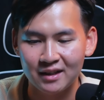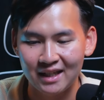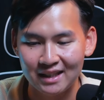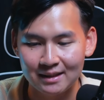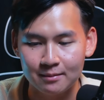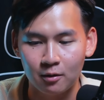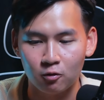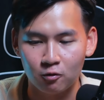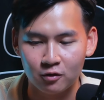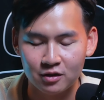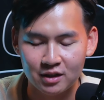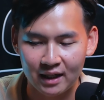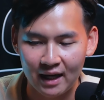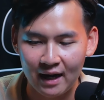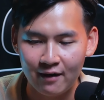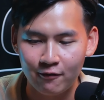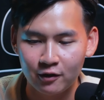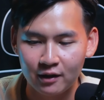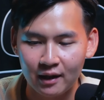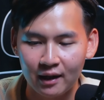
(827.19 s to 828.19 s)
it's about risking
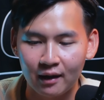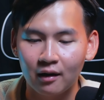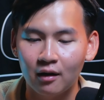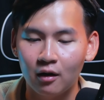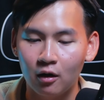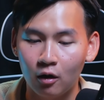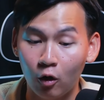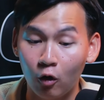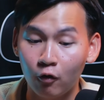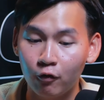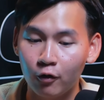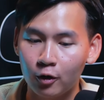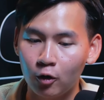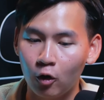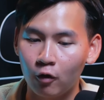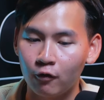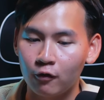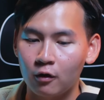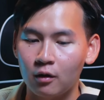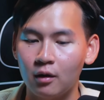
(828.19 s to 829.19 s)
everything over and
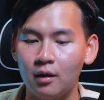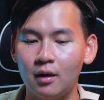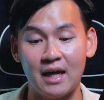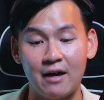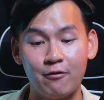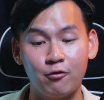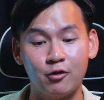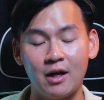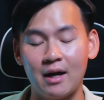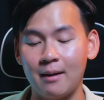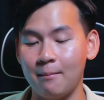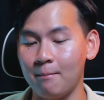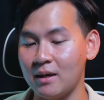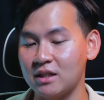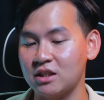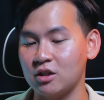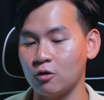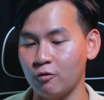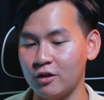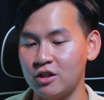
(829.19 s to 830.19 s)
over, because every time
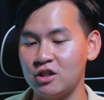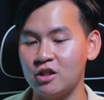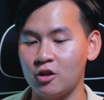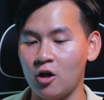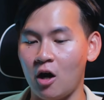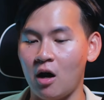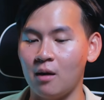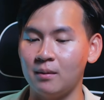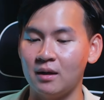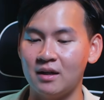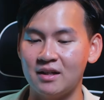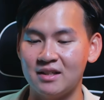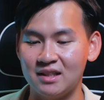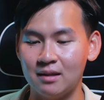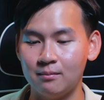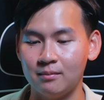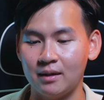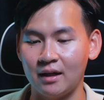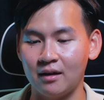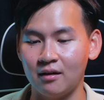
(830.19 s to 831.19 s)
Musk reached the top,
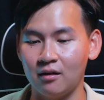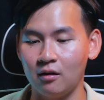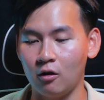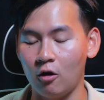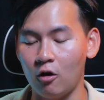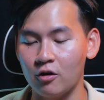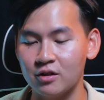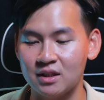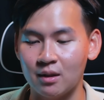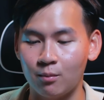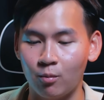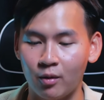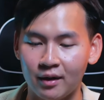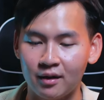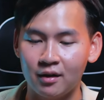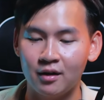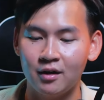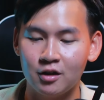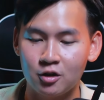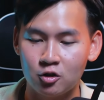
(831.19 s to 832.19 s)
something or someone
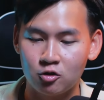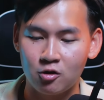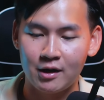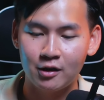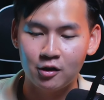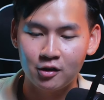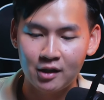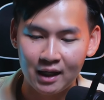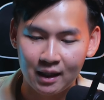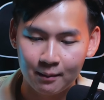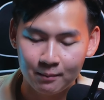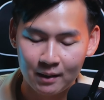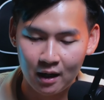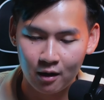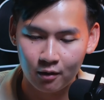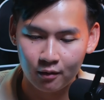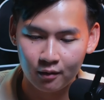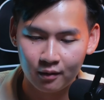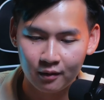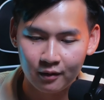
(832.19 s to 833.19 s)
tried to take him down.